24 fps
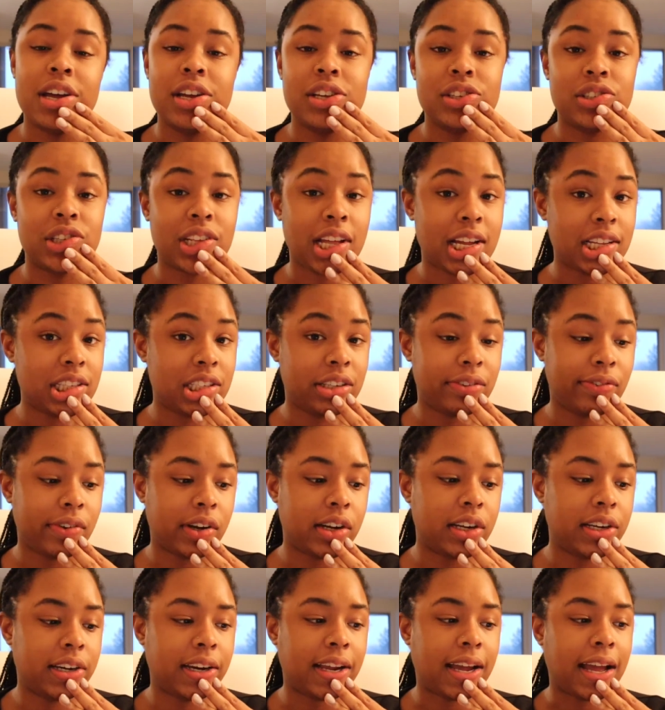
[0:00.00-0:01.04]
So that's
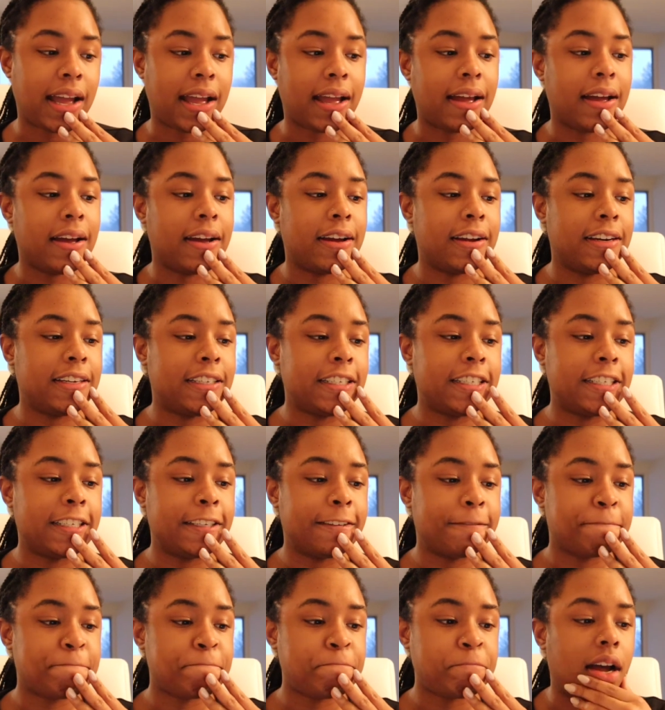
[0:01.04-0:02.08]
fun,
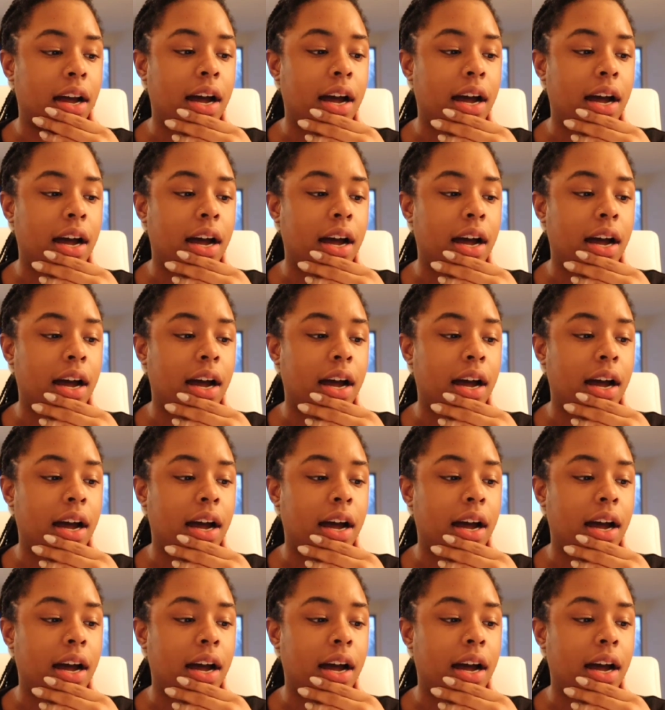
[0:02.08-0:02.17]
and